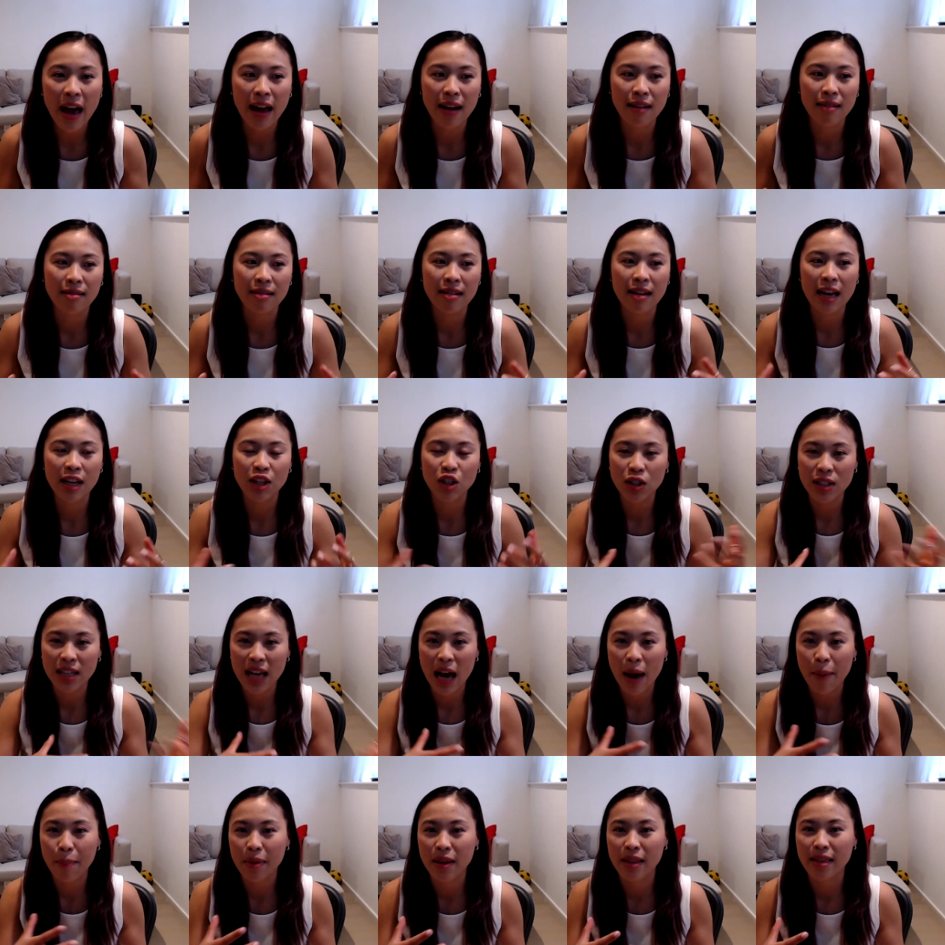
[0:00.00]
And it just
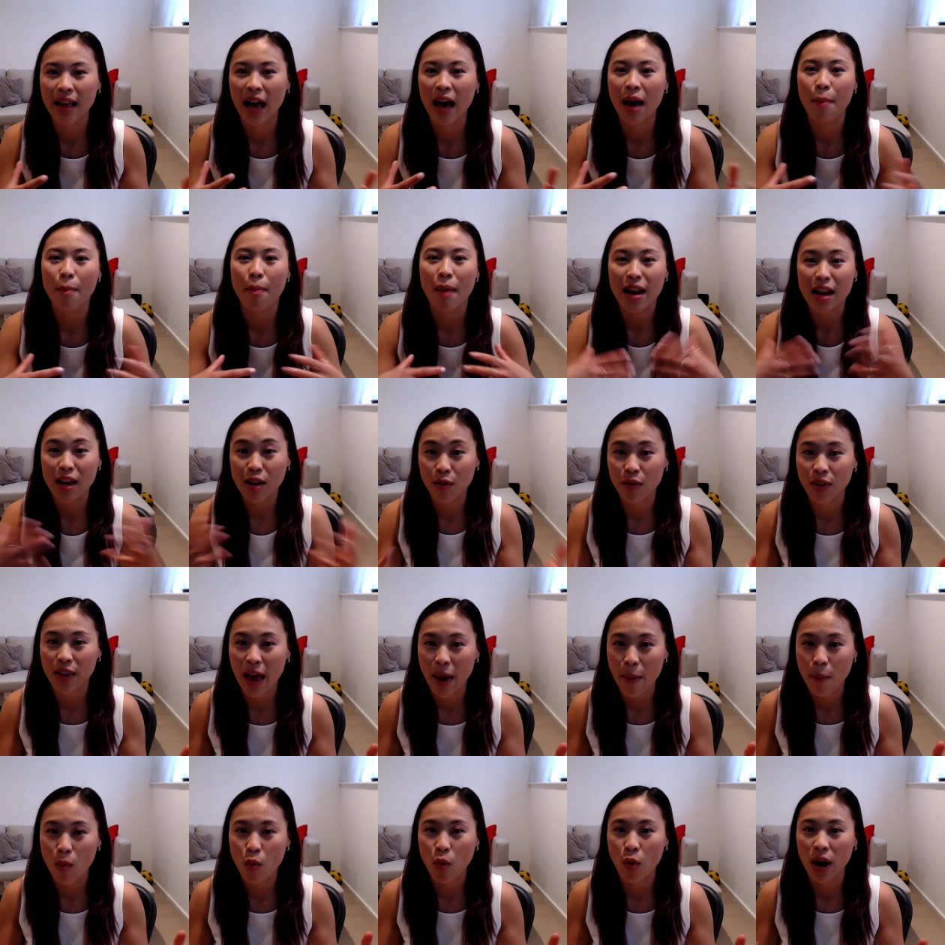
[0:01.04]
happened that many of
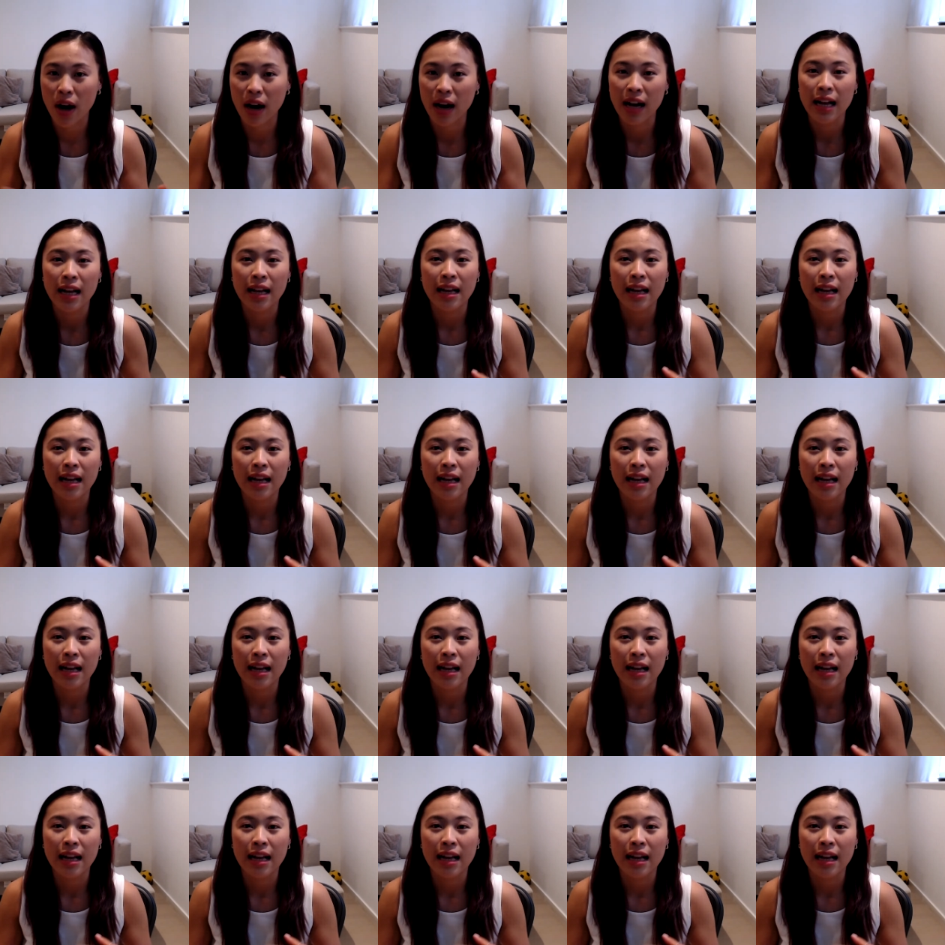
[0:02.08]
them were